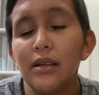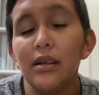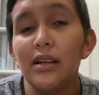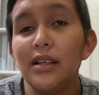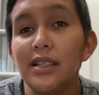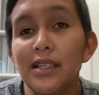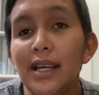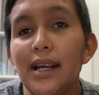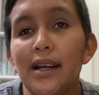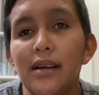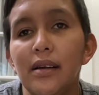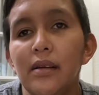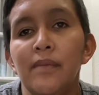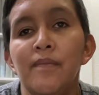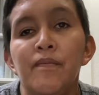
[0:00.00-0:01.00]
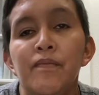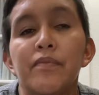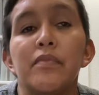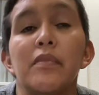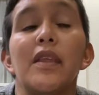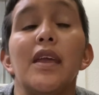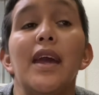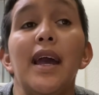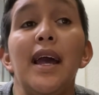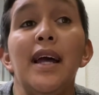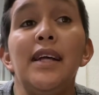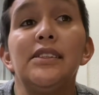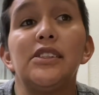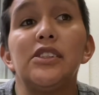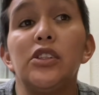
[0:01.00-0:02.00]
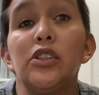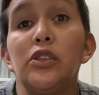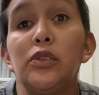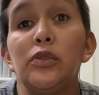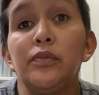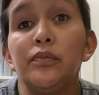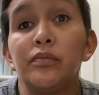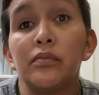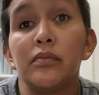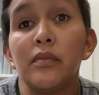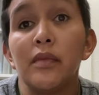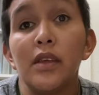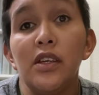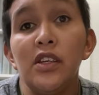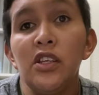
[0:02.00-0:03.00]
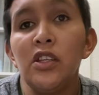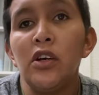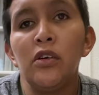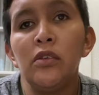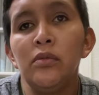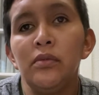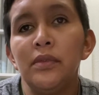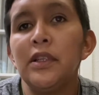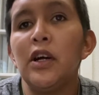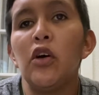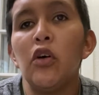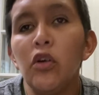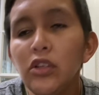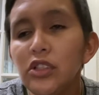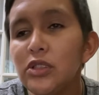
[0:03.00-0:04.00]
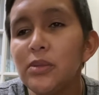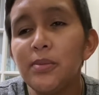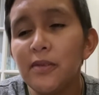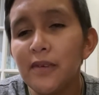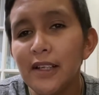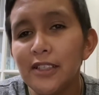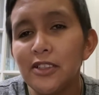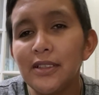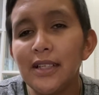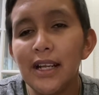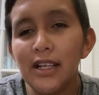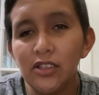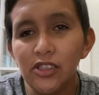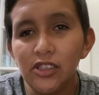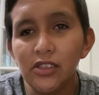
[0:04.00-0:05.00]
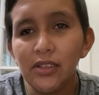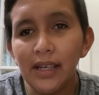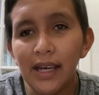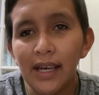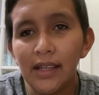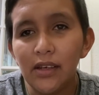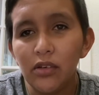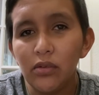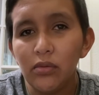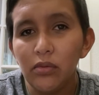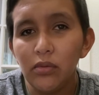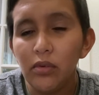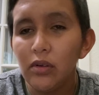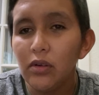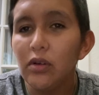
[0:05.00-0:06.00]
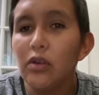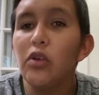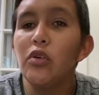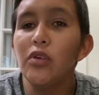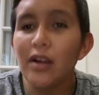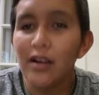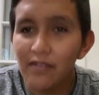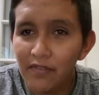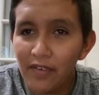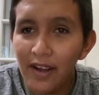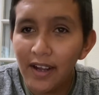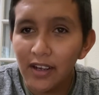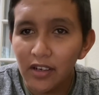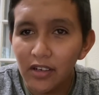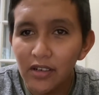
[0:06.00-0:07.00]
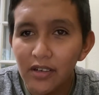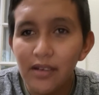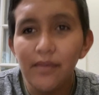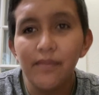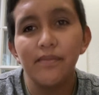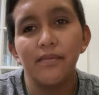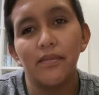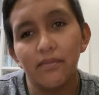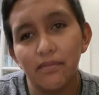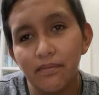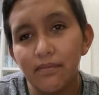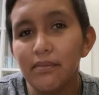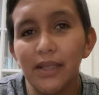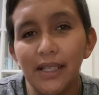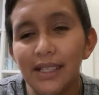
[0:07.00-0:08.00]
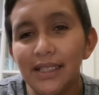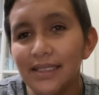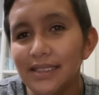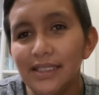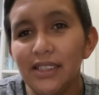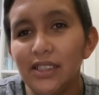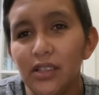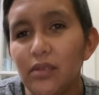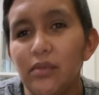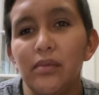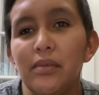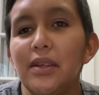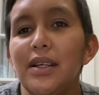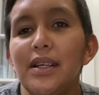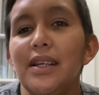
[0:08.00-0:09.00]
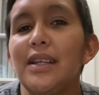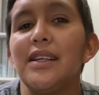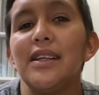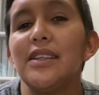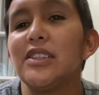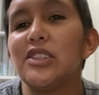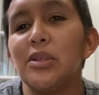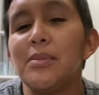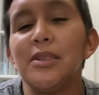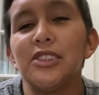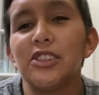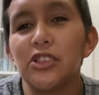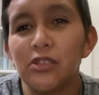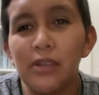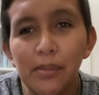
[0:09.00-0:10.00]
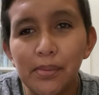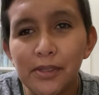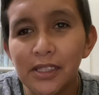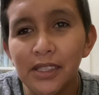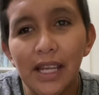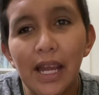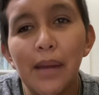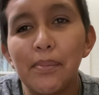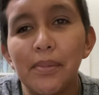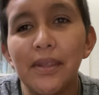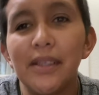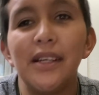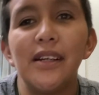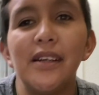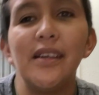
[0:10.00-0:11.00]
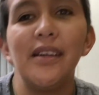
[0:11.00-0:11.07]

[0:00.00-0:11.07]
Yeah. And so, the old supervisor that I used to had, who got fired because, so much corruption happened there,